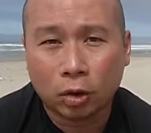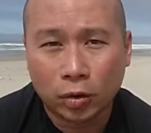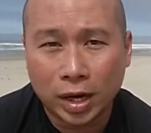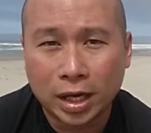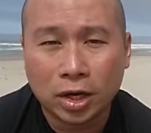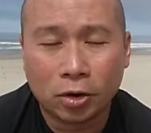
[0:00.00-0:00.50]

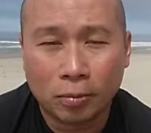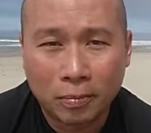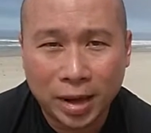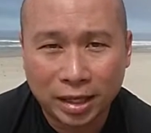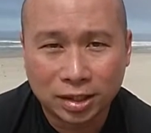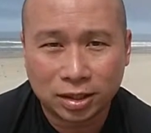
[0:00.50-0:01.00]
creating your
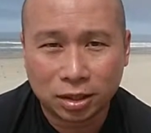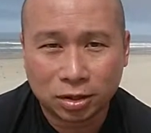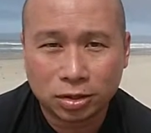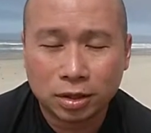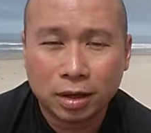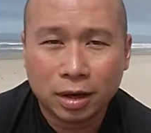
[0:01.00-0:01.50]

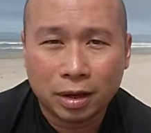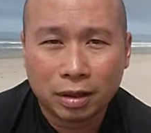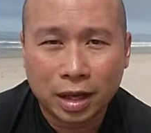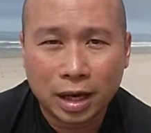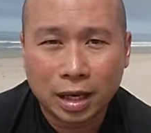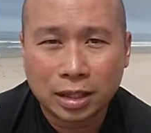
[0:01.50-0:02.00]
message,
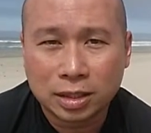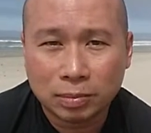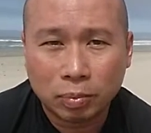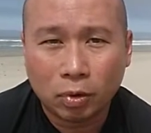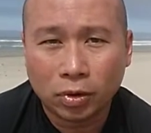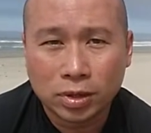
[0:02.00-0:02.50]
then it's
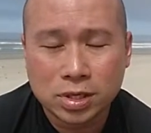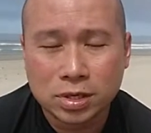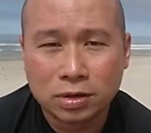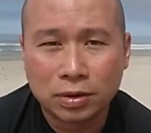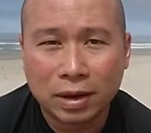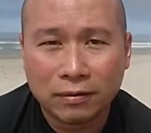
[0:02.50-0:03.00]
important
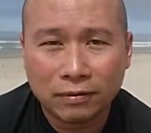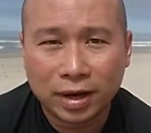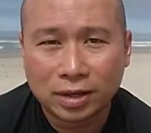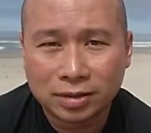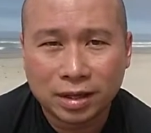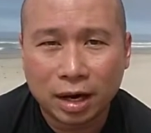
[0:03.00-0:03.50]
to
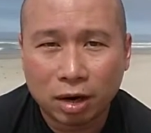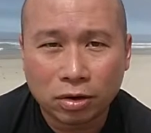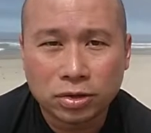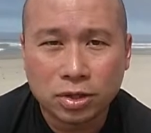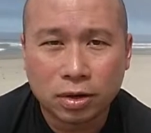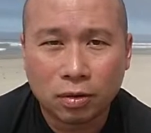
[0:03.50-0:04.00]
invest that
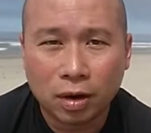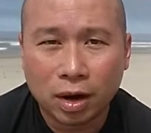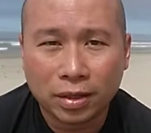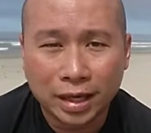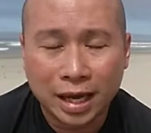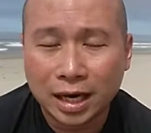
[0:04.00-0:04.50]
also
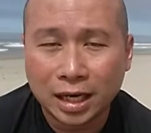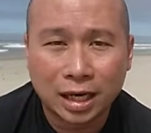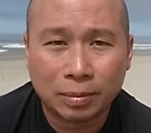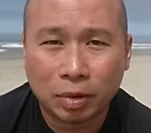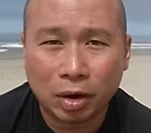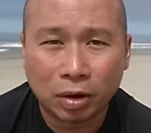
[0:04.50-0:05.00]
on the
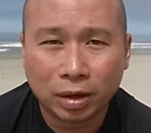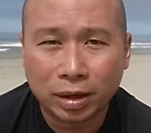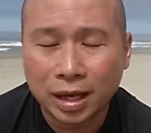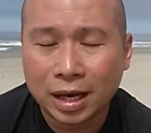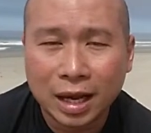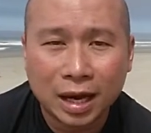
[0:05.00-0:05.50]
editing part.
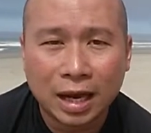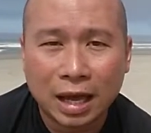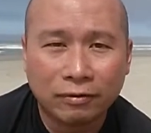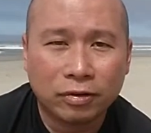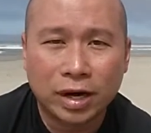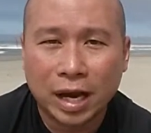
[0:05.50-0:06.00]
And not
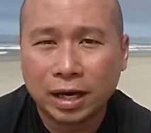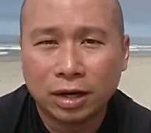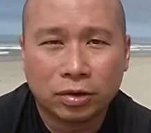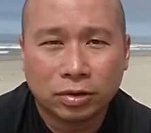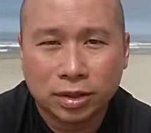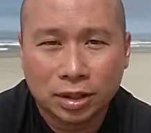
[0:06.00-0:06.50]
every
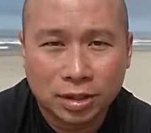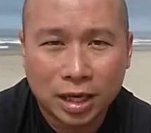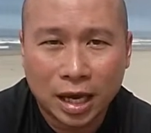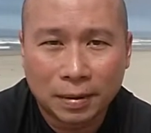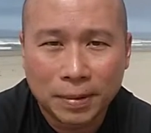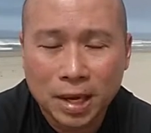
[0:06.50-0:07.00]
editor is the
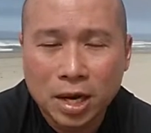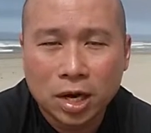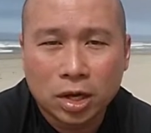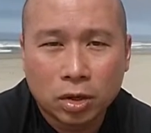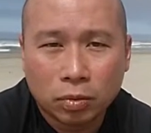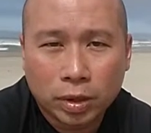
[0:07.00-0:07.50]
same.
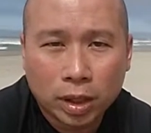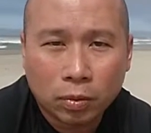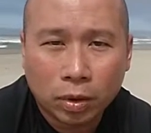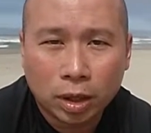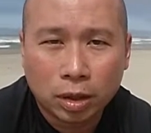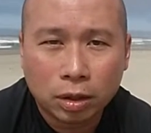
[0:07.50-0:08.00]
You really
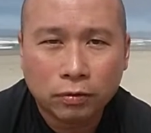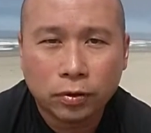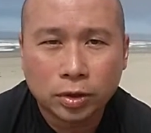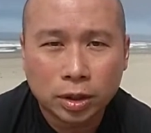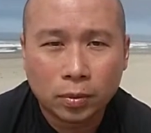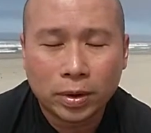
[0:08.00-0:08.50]
want to look
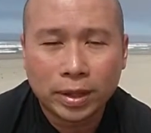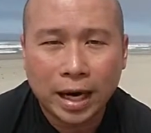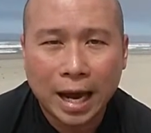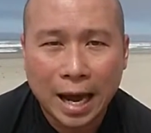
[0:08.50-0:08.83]
for someone that